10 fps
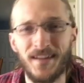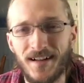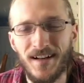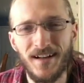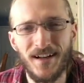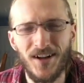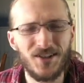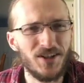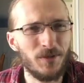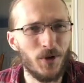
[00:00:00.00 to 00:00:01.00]
Are
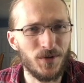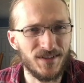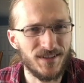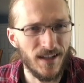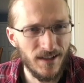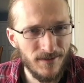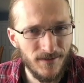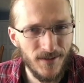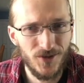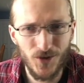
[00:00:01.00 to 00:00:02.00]
GMOs safe?
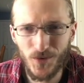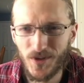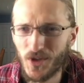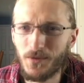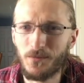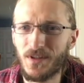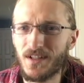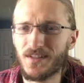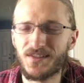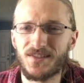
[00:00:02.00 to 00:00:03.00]
Do human
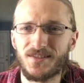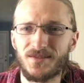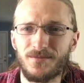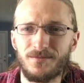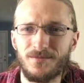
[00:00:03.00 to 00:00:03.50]
beings